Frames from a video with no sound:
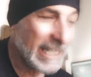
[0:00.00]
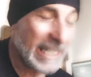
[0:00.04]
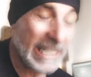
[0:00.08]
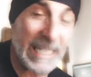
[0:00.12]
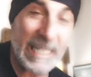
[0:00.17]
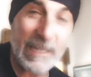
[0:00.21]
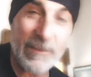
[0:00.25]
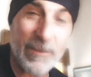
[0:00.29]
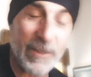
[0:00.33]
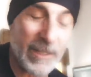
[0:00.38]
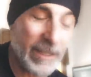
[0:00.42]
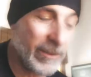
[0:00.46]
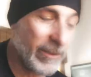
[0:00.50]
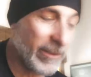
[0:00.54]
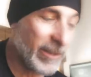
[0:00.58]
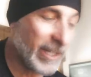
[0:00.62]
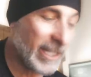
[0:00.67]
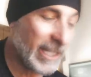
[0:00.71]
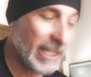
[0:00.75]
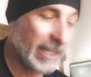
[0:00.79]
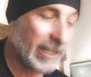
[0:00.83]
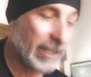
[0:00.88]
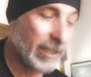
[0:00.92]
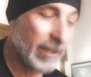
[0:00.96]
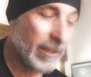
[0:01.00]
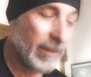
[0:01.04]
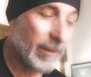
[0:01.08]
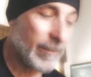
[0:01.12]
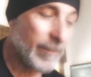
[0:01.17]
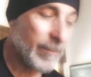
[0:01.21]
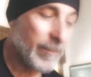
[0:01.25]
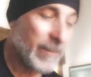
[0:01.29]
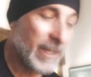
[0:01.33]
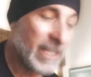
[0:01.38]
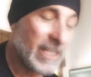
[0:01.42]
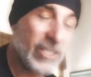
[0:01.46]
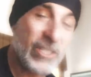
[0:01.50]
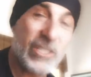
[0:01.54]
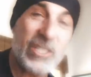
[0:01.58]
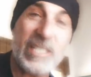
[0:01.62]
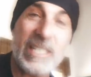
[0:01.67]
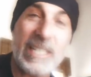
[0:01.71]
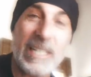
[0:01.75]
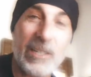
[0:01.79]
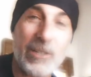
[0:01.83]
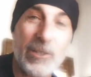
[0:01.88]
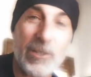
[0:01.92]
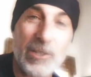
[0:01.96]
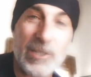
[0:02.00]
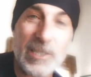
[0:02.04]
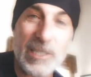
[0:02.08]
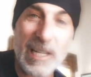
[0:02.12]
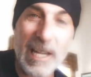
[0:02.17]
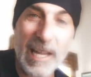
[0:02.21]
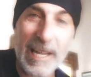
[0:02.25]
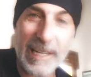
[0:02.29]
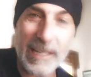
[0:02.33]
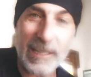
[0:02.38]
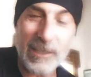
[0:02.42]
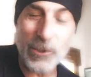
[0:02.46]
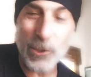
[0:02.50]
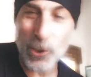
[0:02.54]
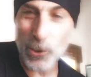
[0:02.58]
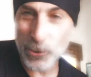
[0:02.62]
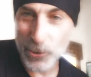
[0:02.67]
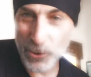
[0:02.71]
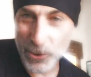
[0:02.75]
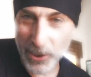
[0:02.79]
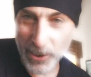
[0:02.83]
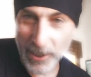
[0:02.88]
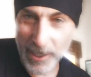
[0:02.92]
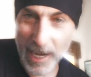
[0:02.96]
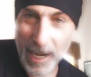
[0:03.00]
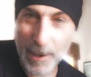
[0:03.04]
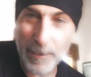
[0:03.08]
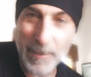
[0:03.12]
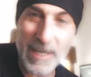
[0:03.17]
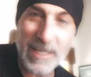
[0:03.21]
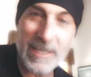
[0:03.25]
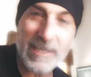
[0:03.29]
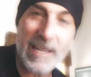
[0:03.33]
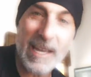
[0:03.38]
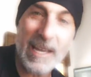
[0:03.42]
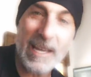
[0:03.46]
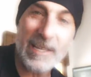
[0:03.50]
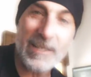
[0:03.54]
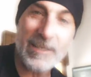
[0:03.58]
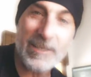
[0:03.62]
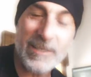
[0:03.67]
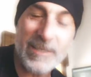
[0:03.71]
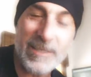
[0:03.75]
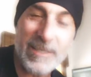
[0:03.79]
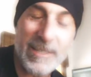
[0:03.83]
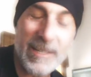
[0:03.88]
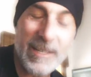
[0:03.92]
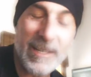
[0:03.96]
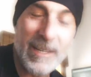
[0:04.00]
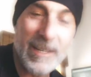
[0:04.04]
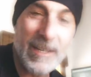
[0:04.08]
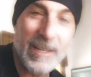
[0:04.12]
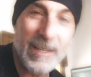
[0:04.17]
even the seers like Nostradamus, as